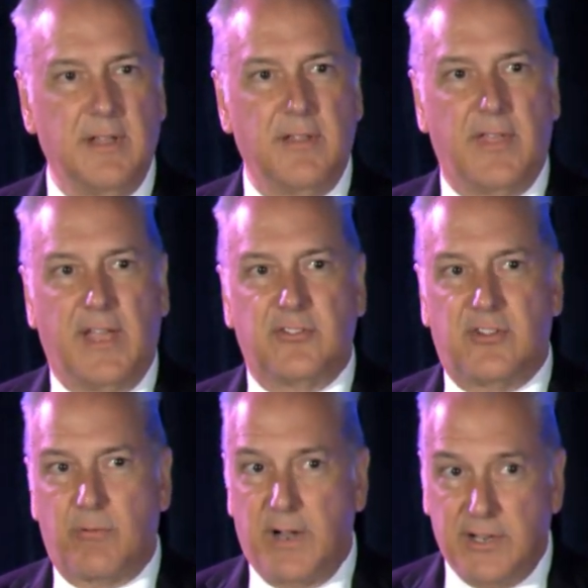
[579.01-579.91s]
Thanks
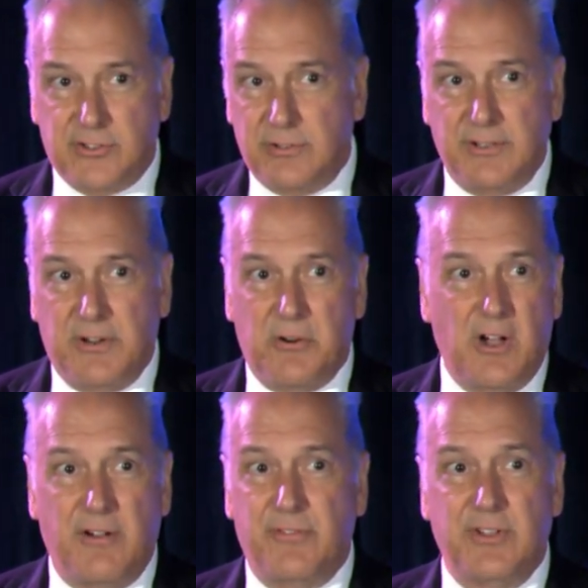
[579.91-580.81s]
to Rachel in our
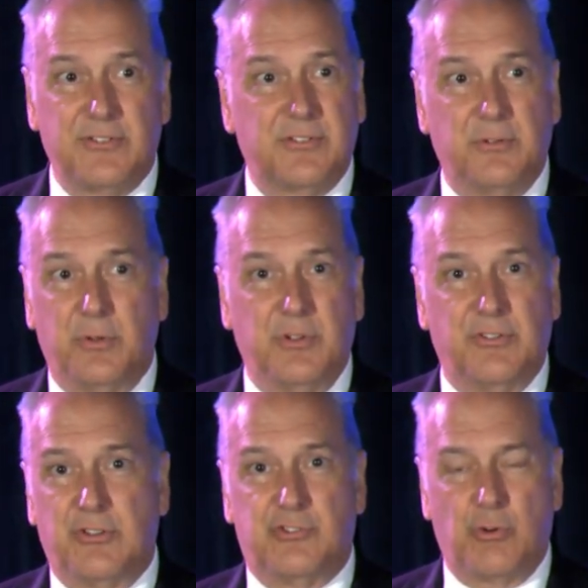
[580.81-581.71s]
office, who
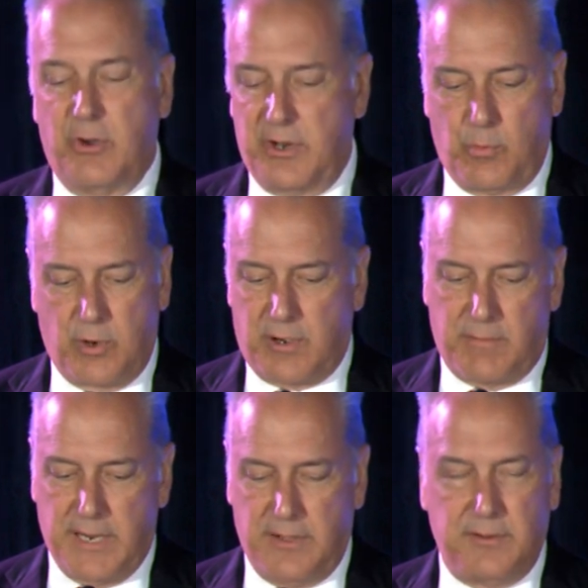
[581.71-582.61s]
is a joy to work
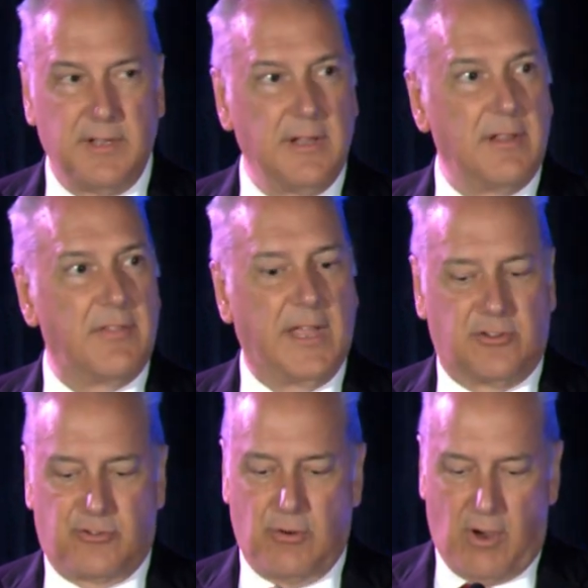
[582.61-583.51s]
around.
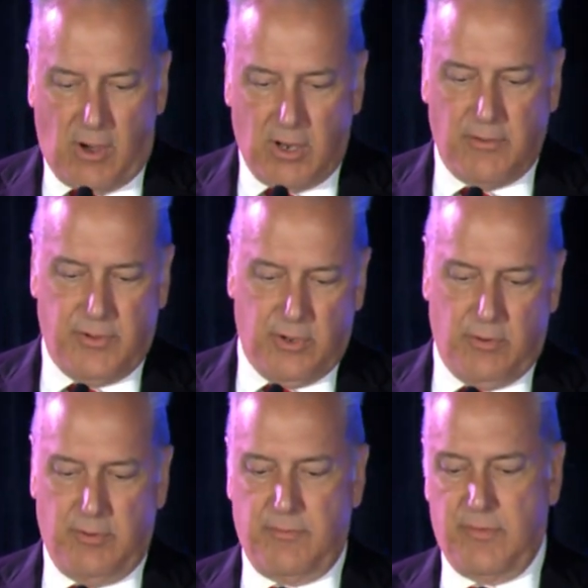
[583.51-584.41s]
Thanks to all of
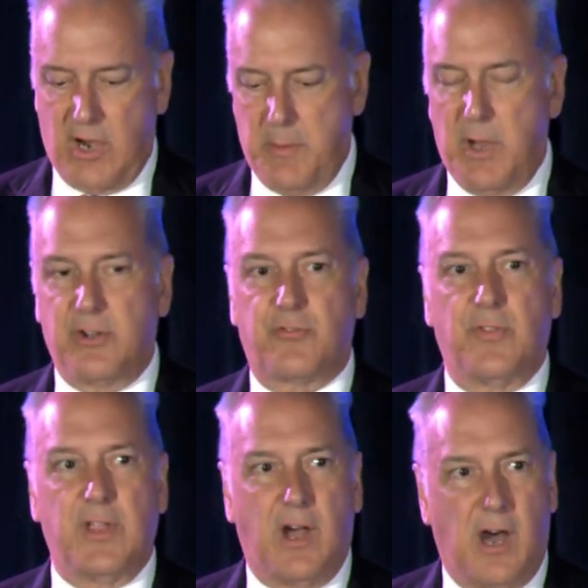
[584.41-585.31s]
you very much for
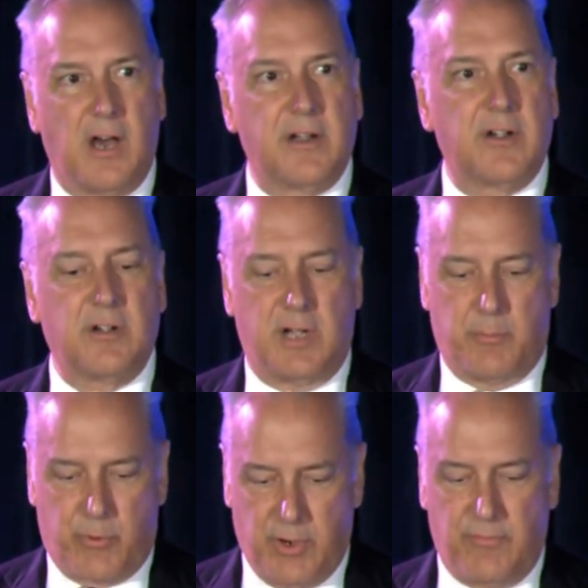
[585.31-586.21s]
the honor
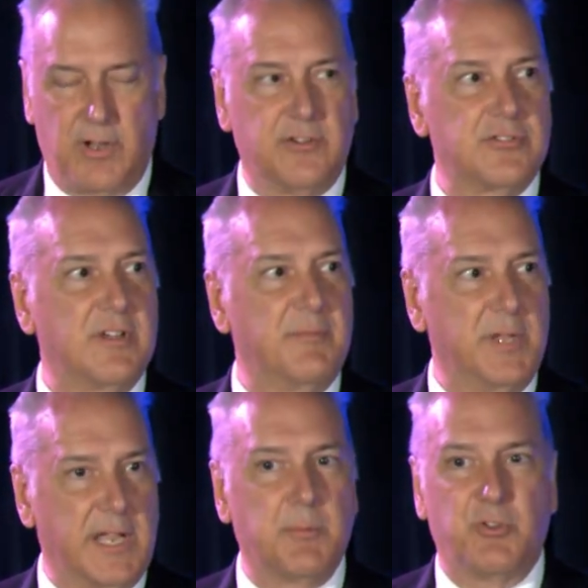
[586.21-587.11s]
and privilege of
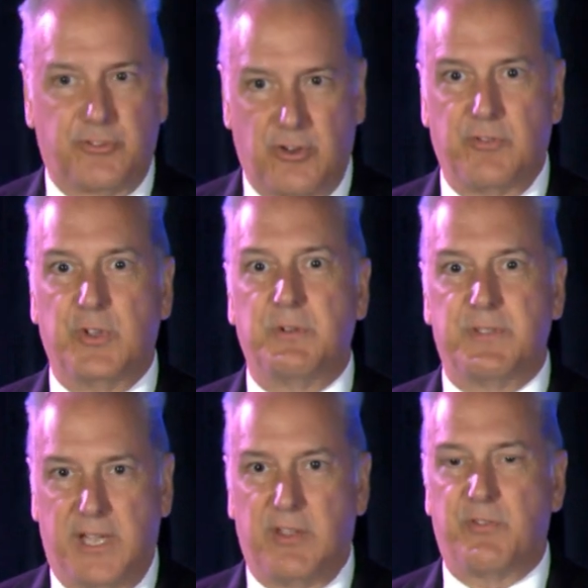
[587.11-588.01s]
being able to serve you.
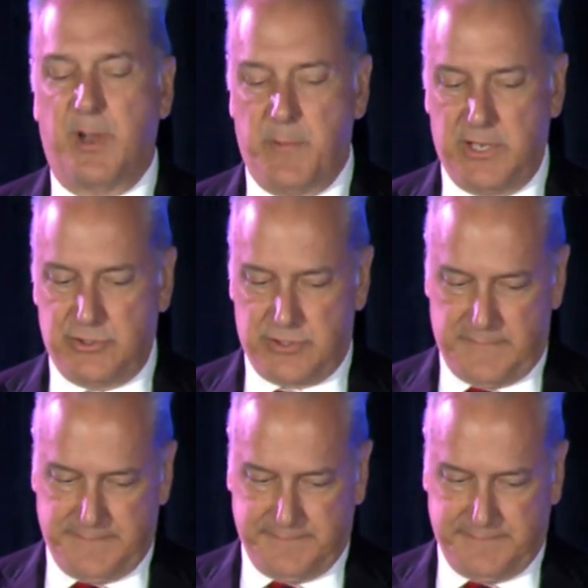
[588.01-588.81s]
Thank you very much.